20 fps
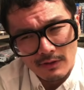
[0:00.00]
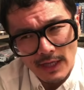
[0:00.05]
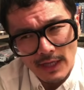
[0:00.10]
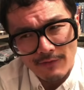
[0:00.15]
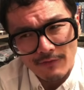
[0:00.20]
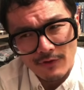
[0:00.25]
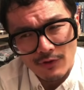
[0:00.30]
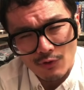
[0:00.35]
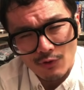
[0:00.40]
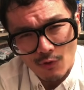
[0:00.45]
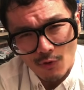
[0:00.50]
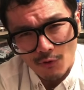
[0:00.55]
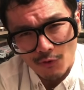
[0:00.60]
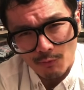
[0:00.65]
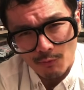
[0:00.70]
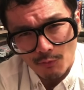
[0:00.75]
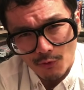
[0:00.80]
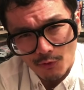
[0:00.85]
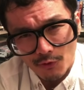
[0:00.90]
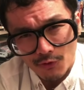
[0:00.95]
David
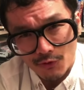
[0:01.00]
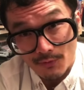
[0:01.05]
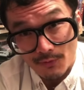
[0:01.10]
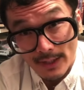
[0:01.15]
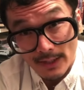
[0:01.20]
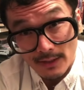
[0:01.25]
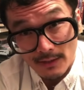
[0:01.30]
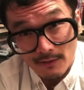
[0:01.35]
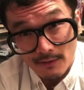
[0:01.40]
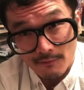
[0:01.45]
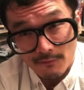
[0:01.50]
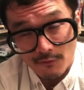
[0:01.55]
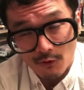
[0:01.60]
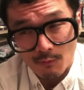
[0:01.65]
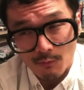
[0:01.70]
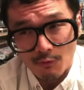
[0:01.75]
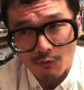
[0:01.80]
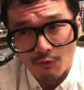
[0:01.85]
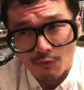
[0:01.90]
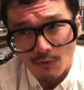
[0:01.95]
Cronenberg directed
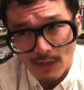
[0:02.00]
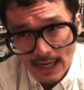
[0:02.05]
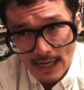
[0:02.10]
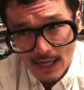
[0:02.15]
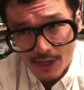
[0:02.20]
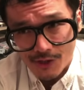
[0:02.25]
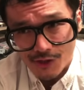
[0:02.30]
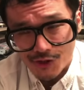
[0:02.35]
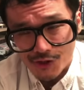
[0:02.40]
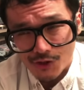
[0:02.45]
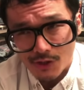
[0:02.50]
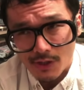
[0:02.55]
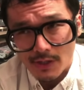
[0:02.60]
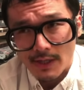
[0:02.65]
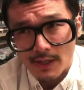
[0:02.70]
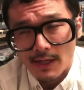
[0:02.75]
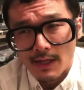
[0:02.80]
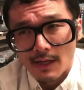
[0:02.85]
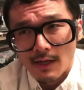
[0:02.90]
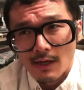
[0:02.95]
film Crash
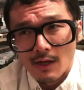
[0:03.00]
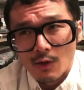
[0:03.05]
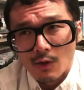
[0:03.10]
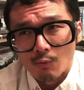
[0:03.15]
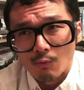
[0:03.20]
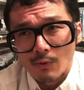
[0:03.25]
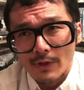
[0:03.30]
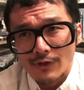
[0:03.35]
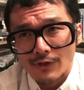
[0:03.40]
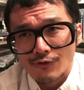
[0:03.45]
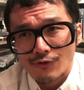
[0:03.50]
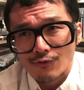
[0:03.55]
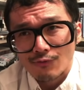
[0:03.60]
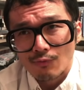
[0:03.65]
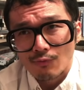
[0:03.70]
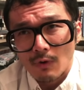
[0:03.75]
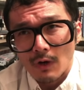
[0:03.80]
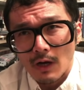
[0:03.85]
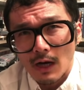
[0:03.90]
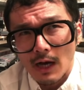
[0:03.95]
which
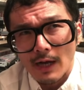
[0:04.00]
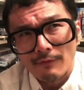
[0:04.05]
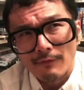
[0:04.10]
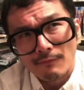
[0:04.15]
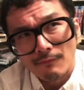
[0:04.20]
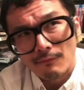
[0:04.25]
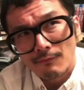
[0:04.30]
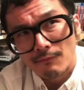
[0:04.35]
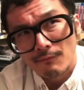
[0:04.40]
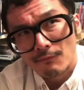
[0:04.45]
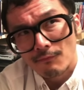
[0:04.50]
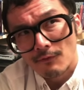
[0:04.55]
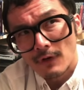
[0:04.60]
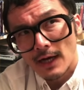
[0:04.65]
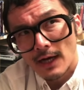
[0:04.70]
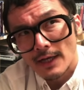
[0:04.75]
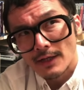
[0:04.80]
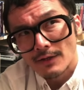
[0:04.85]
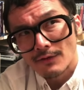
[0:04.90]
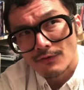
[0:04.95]
I
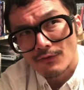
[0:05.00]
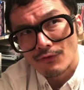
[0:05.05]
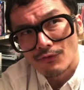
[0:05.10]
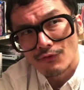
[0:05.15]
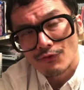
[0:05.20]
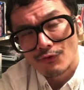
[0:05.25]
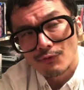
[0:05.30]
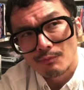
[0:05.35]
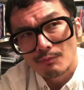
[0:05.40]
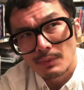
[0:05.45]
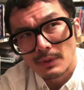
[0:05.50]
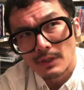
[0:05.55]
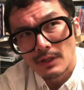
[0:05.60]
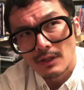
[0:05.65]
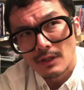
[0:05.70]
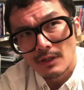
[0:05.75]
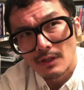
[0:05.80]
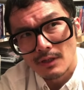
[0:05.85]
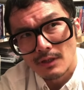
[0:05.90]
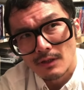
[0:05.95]
find to
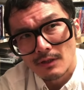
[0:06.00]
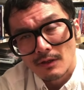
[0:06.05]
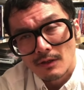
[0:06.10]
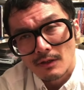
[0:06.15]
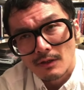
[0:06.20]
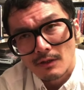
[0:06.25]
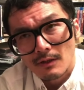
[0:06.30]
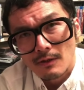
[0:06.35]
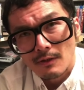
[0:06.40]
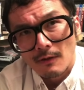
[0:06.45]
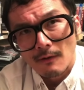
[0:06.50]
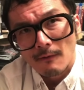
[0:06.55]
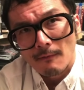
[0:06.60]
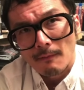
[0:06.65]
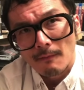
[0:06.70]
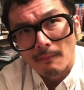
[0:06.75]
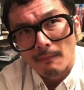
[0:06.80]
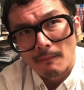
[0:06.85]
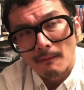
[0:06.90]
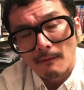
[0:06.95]
be
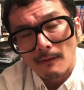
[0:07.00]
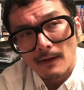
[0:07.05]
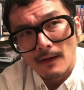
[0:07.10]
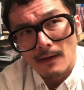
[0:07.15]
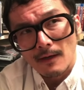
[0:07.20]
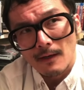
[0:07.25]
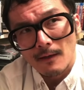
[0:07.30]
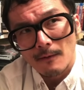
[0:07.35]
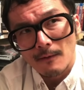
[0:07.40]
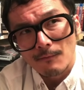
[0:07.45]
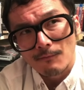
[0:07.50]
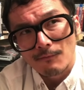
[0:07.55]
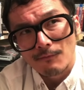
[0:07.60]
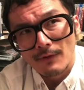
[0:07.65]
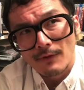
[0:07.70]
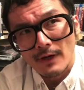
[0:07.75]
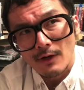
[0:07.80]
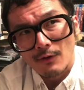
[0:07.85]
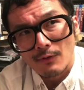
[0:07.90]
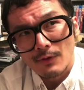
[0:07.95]
uh,
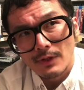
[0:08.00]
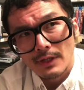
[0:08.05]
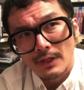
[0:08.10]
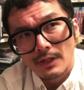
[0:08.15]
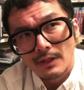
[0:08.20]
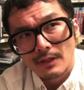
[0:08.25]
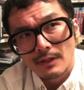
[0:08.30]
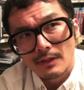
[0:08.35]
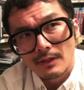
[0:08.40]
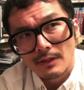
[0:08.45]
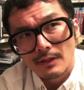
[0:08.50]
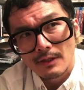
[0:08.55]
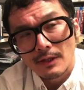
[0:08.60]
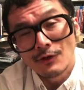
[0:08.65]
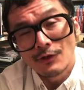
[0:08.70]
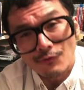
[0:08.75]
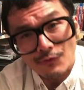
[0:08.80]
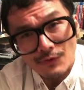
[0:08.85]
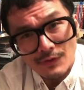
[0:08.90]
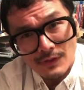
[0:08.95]
very
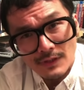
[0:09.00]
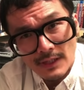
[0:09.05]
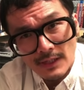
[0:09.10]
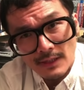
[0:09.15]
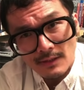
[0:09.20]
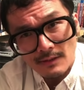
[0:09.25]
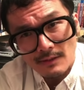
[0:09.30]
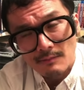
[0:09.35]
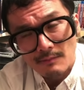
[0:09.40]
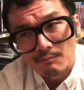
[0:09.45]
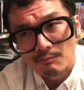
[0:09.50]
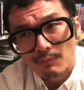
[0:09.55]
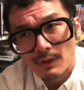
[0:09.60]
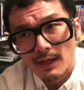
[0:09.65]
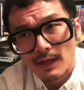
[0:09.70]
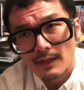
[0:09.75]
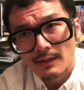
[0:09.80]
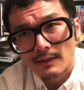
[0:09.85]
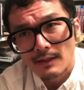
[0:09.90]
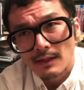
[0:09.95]
interesting,
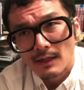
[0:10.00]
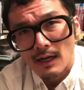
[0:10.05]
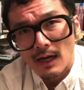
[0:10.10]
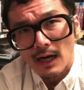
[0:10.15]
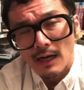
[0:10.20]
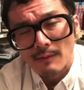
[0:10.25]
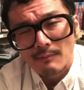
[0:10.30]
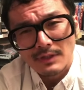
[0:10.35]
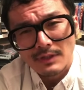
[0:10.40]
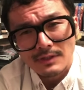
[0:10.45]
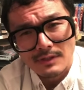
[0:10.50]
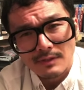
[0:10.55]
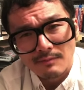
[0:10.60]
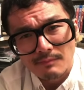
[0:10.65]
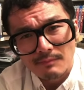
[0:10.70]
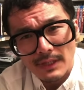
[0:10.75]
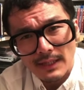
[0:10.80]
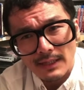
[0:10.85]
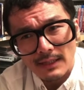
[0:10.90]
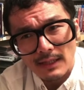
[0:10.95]
but I must
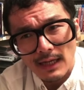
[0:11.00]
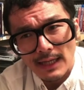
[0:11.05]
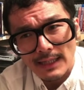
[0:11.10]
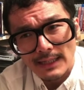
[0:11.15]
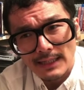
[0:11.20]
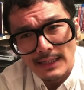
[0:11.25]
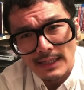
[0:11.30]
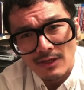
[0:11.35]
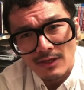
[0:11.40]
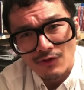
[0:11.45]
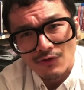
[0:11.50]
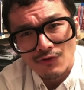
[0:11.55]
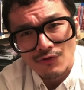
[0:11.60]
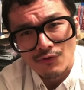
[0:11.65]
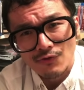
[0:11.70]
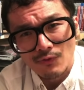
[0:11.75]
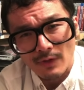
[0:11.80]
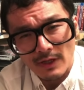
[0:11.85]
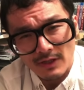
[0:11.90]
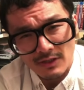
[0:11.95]
admit I need
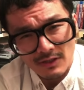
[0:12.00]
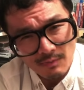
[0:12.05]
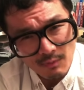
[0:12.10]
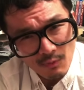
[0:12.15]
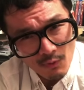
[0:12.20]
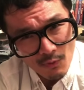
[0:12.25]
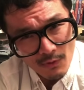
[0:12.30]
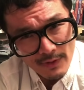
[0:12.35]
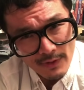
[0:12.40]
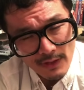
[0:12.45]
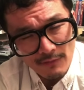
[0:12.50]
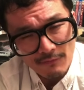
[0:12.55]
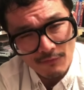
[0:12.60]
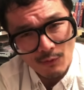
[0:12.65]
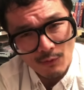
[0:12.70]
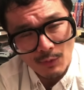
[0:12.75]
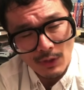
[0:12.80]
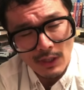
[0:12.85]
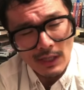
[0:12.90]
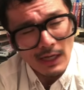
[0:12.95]
to explore that
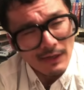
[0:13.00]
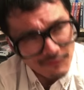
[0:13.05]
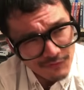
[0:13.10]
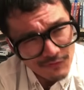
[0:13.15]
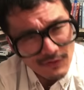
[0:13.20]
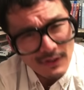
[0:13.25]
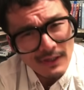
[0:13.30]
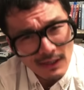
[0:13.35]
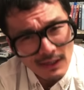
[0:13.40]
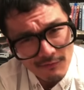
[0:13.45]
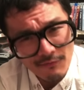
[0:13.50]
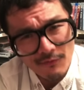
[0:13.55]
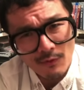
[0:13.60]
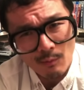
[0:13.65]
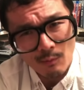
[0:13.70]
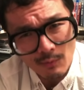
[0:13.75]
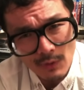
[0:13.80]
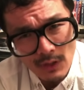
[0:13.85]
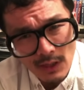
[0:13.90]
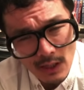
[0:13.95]
film again. I've seen that
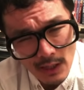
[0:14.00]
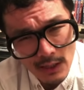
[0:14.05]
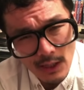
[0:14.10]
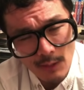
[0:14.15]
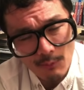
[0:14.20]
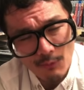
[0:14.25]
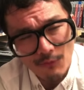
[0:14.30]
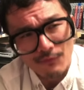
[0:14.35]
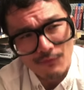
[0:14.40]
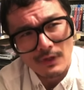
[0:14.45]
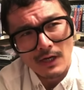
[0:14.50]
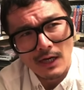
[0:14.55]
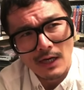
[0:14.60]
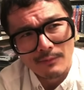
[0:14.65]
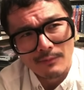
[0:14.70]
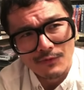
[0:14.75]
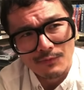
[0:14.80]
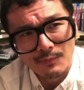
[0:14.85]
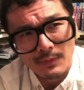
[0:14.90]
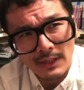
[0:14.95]
film a number of
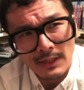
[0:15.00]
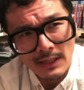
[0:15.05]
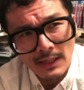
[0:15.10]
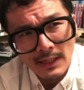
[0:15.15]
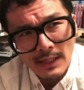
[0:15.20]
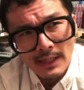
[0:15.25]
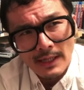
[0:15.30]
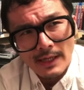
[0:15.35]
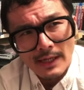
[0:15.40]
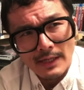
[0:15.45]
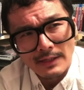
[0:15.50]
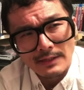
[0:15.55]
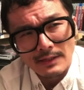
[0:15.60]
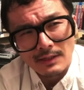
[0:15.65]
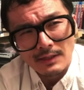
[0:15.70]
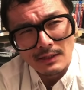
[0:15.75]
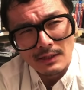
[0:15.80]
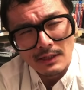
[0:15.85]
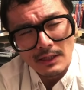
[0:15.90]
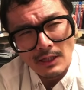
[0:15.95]
times, but it's a
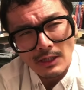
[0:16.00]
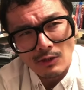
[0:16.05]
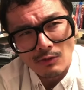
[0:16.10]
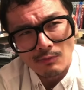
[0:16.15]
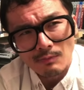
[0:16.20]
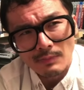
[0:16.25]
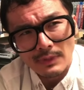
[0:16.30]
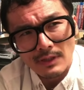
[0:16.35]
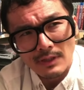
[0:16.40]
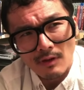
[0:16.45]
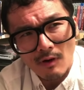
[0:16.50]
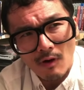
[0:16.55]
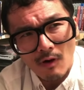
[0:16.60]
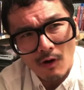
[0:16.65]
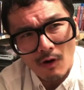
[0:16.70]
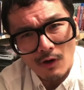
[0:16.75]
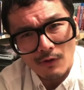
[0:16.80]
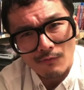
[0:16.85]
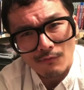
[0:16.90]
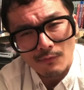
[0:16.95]
little bit
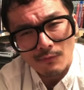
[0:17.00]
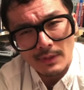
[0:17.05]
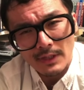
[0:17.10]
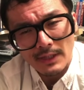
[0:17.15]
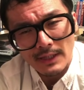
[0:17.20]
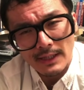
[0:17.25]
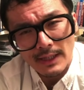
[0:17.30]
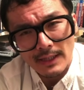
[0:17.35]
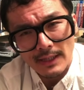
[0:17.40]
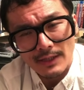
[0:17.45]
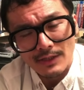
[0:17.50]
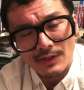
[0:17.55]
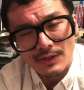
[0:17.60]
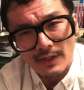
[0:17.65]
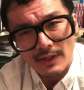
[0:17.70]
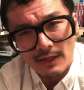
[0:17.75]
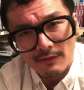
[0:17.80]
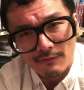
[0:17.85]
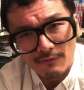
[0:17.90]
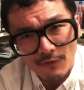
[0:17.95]
hard for me to get into
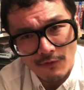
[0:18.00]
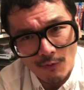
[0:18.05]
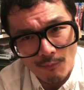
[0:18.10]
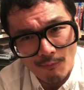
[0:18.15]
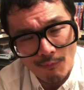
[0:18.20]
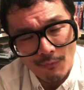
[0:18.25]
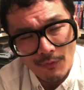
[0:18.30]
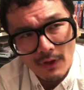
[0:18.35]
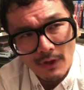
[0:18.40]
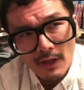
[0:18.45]
that film.